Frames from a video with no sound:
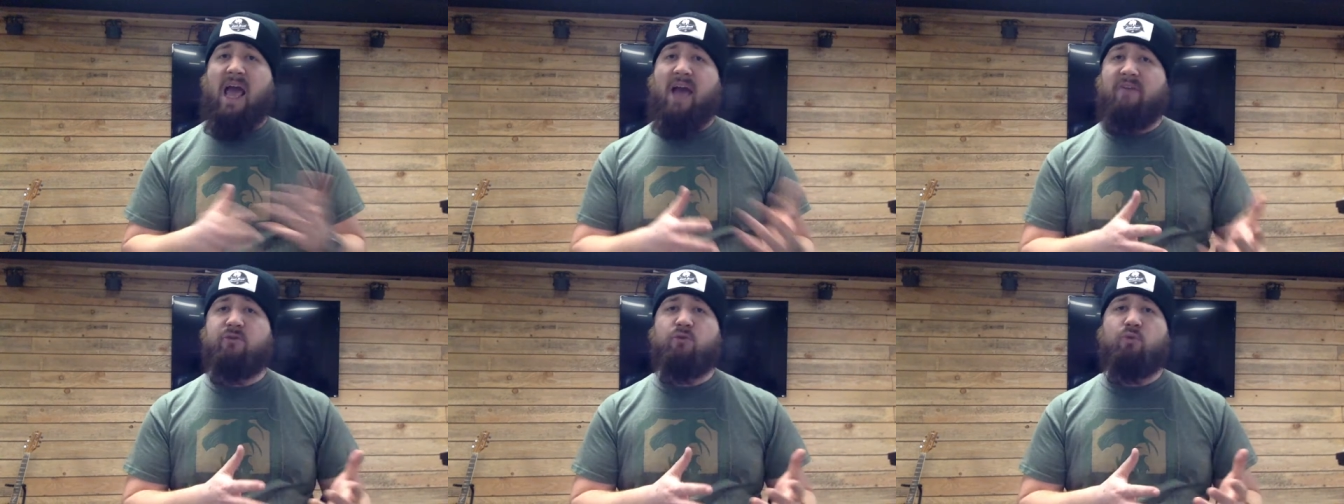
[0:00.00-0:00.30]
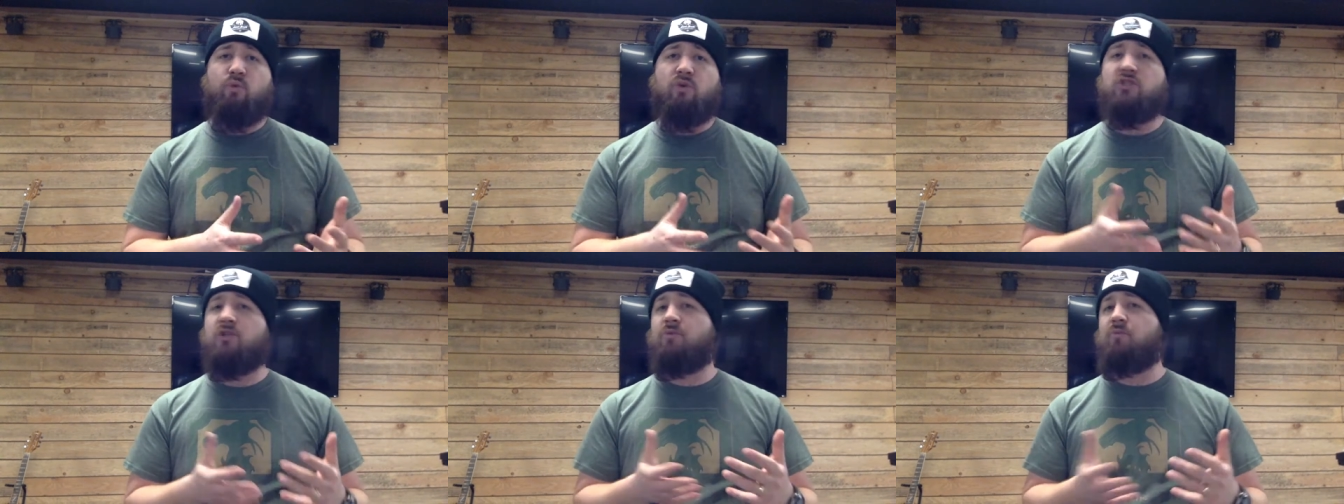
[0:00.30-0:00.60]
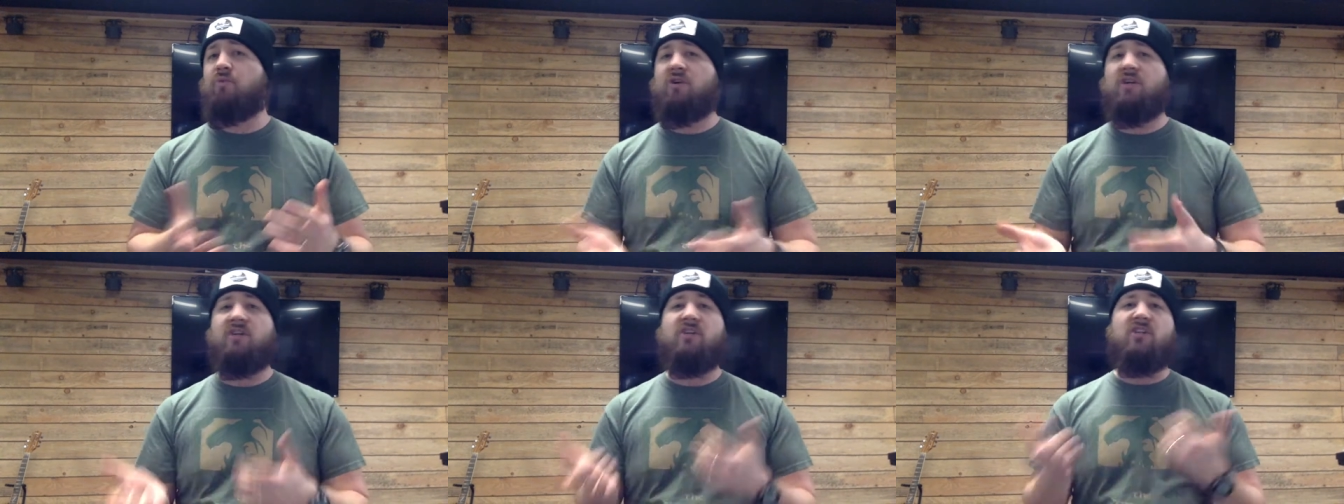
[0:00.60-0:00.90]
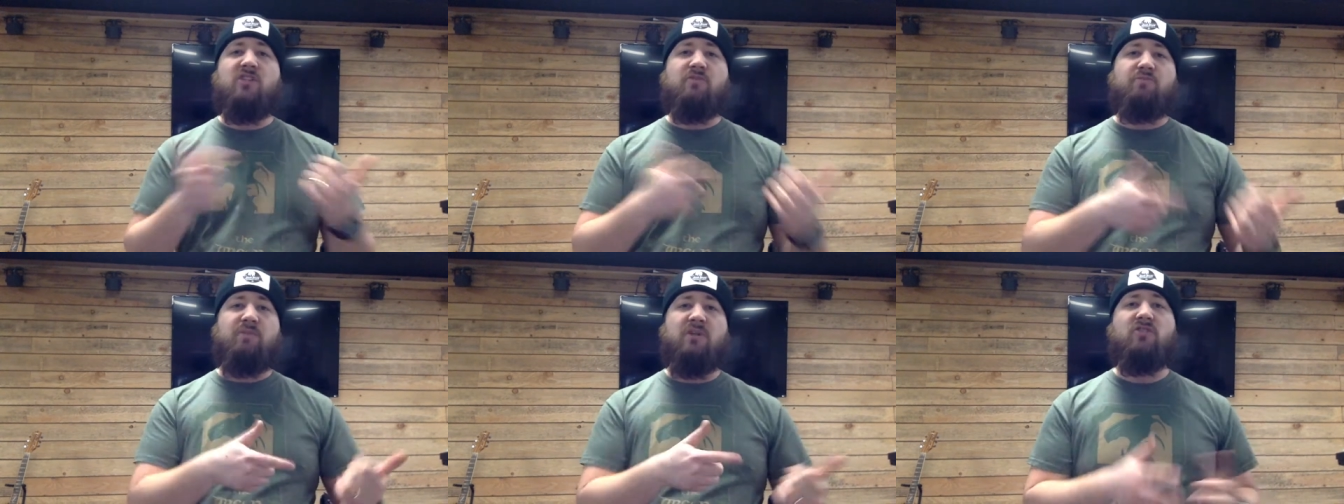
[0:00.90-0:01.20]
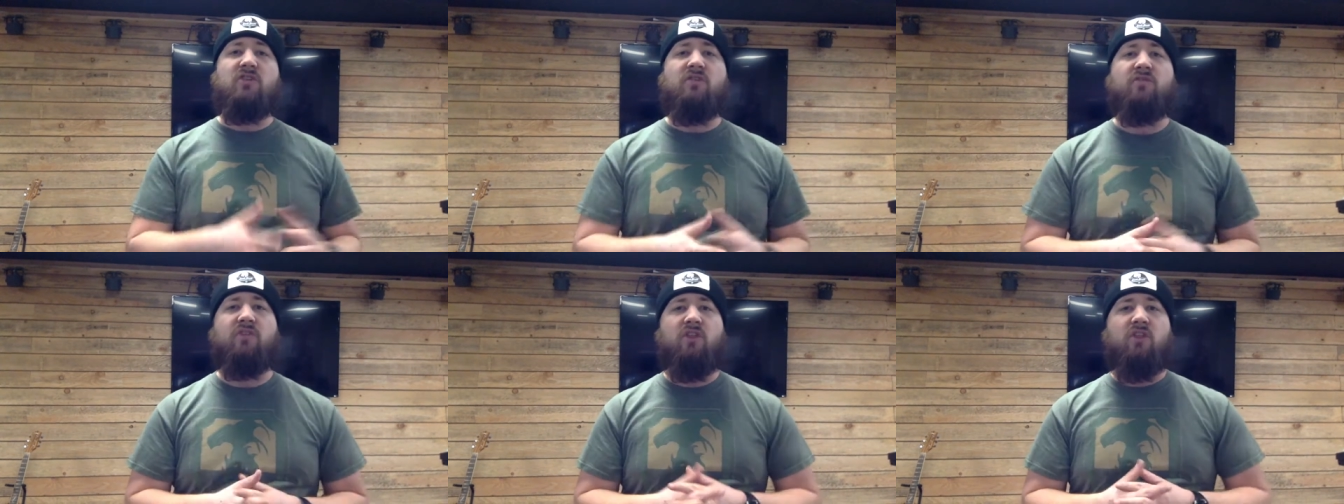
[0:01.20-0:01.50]
after worship, we're going to
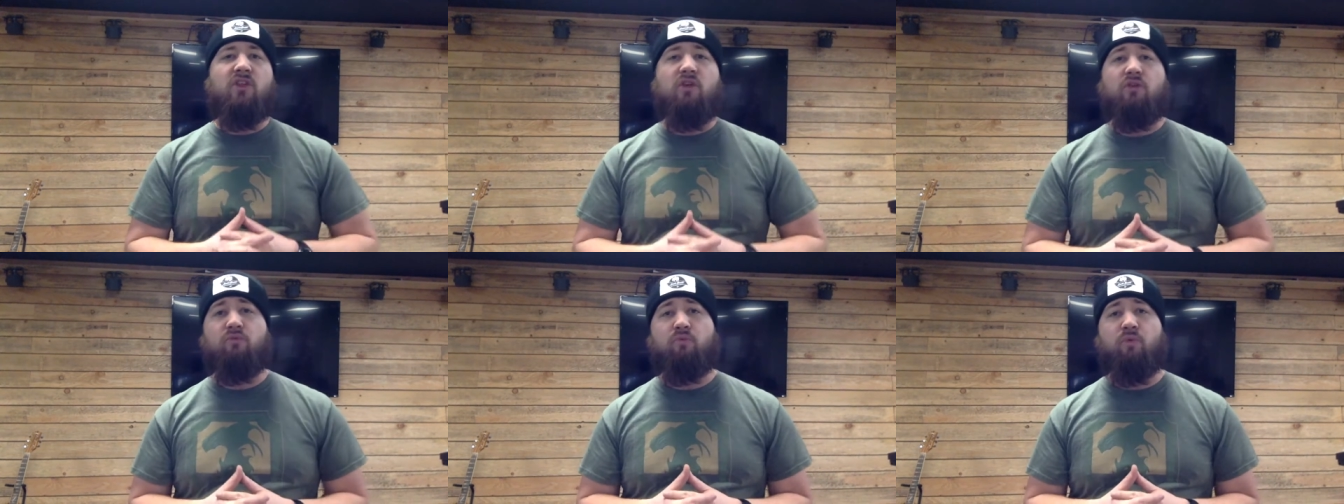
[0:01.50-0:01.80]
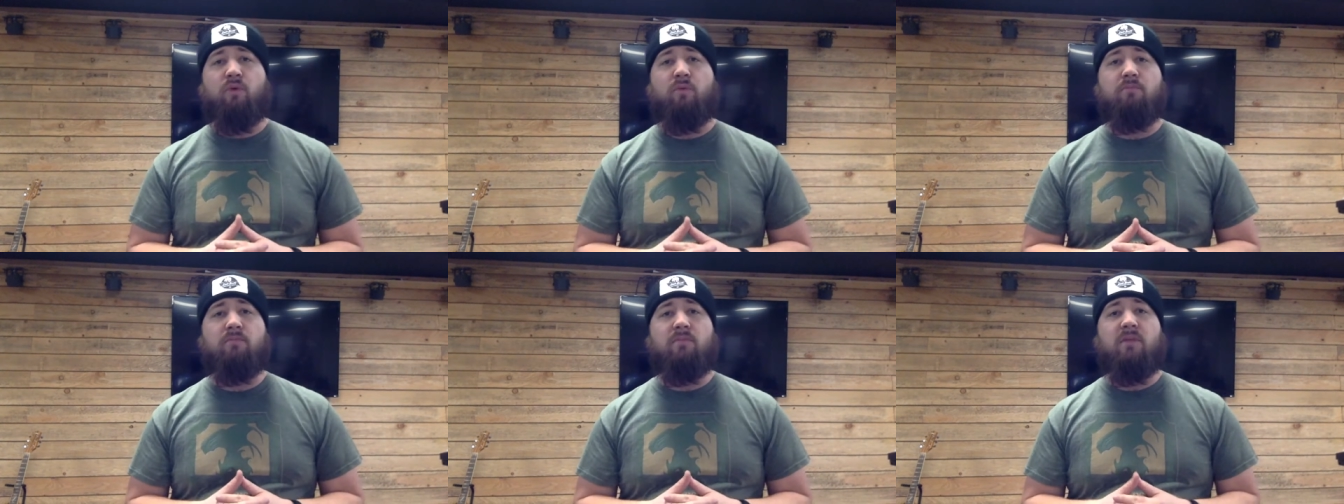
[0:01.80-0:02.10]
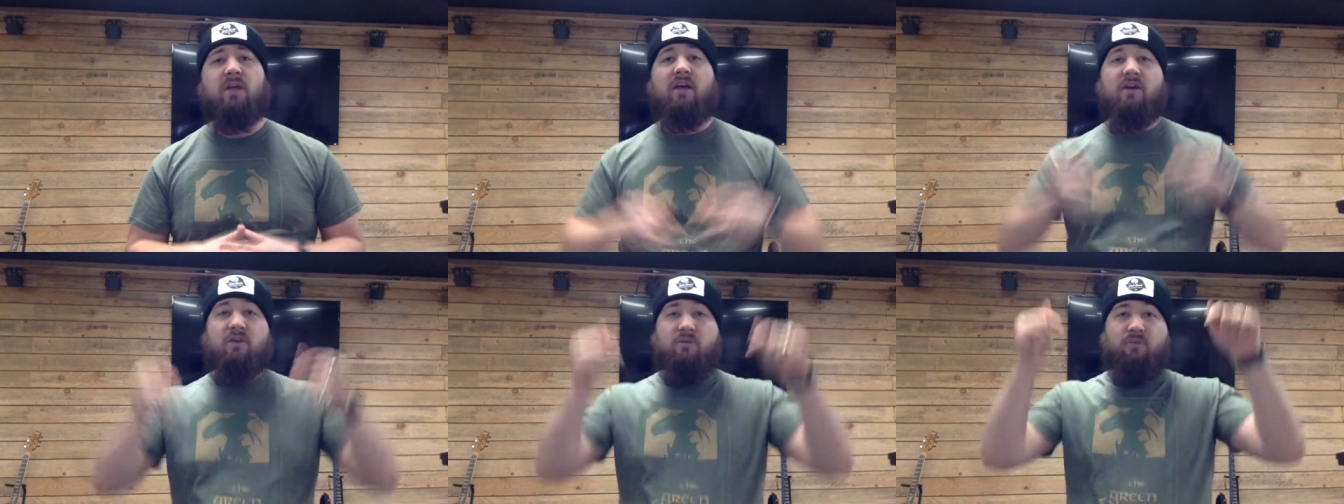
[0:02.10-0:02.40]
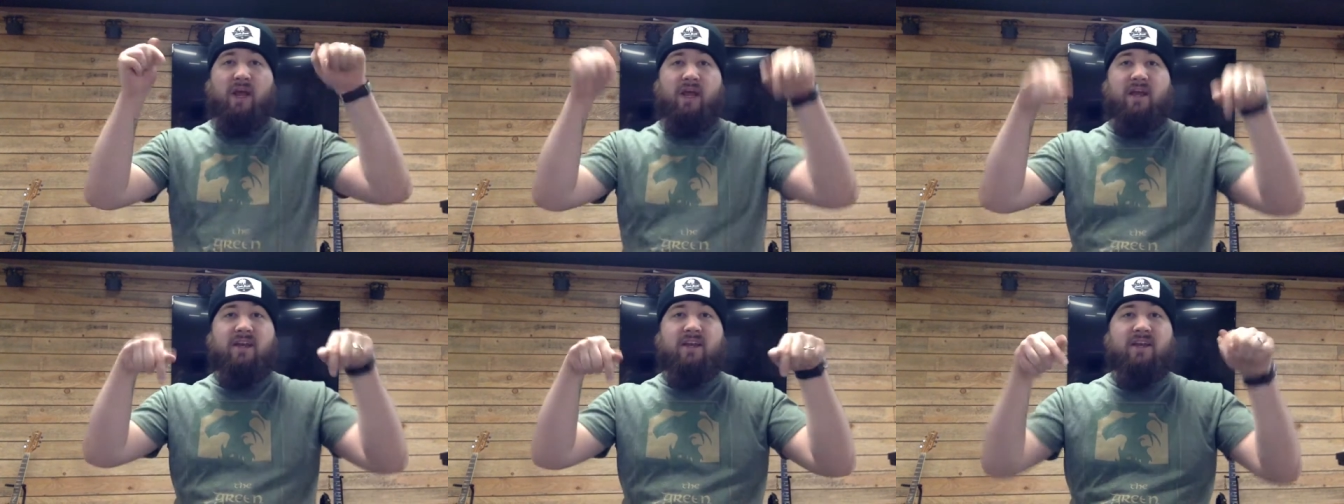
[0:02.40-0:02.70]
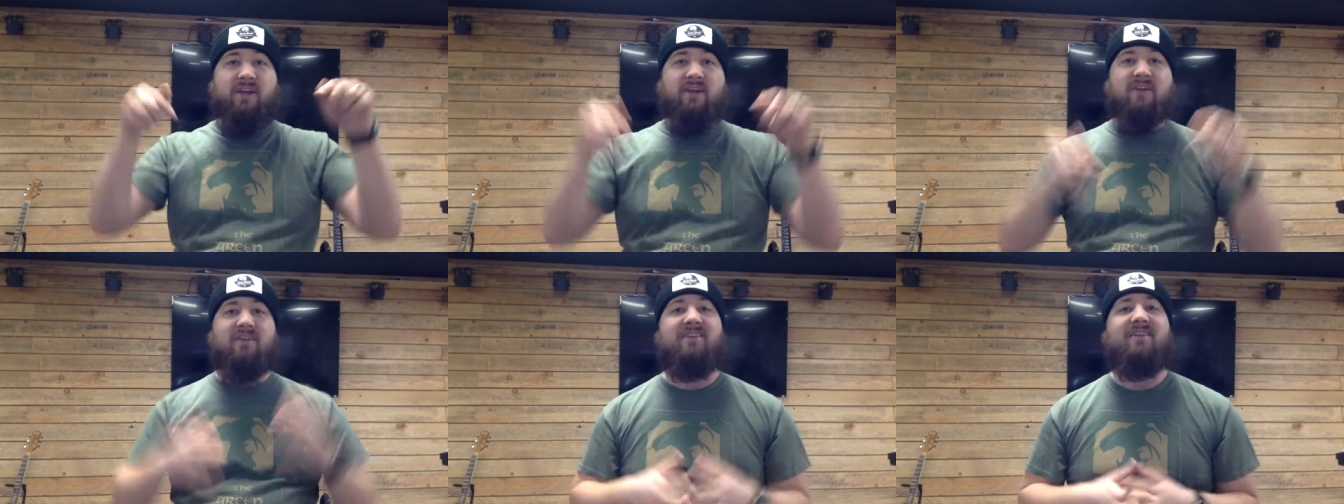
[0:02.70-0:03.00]
dismiss over to the youth room right in here.